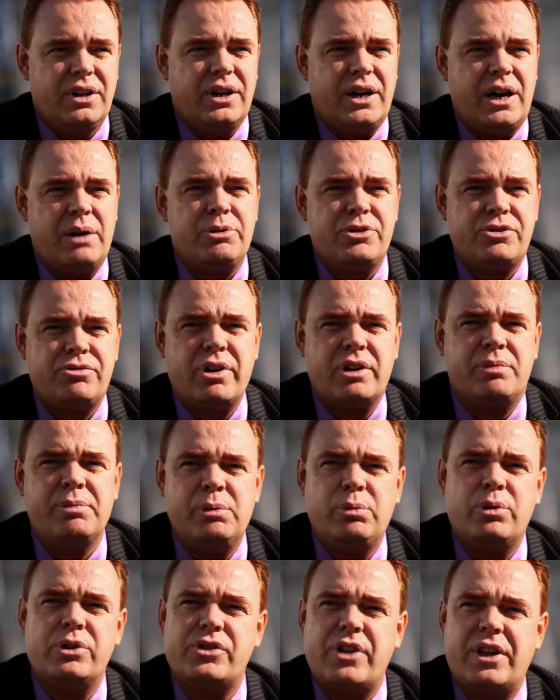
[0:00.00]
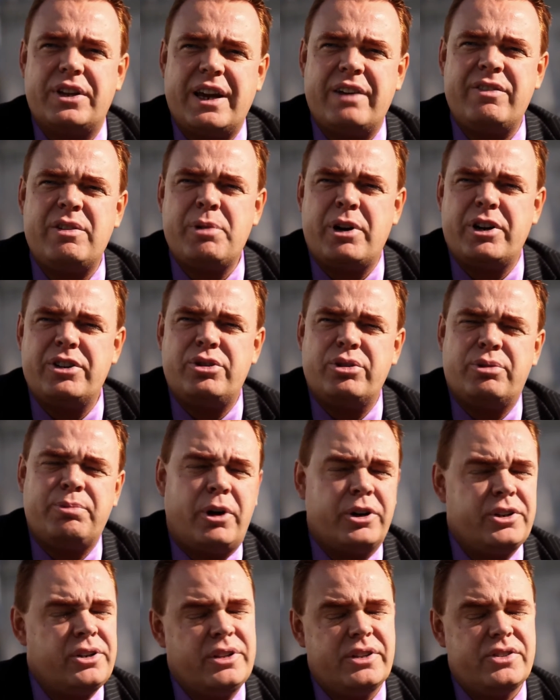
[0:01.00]
And what struck me was that everybody took
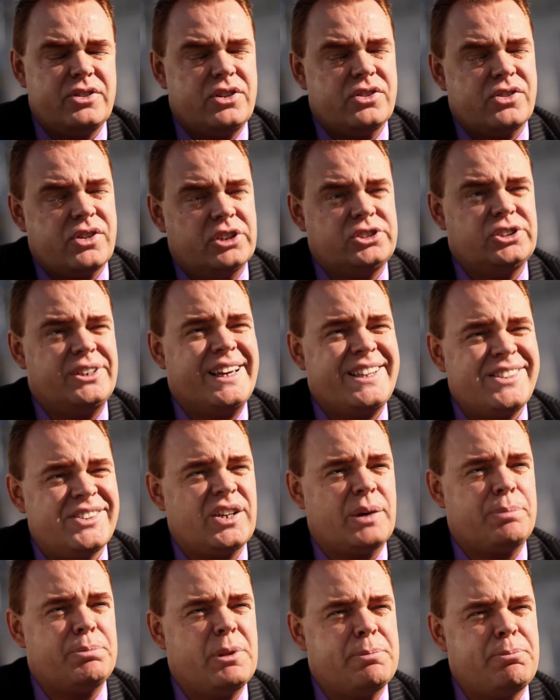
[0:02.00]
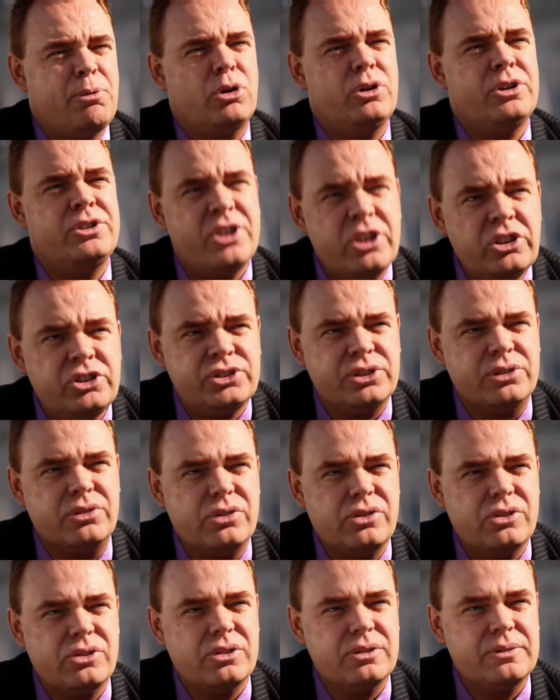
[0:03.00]
part in this discussion except the
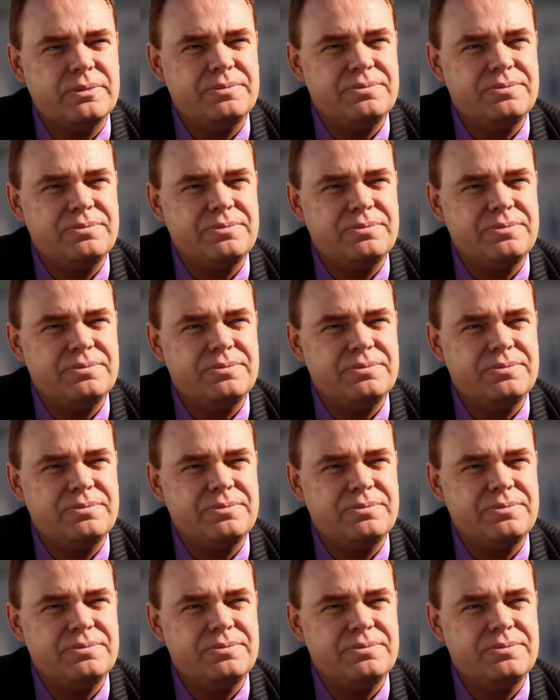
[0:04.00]
politicians.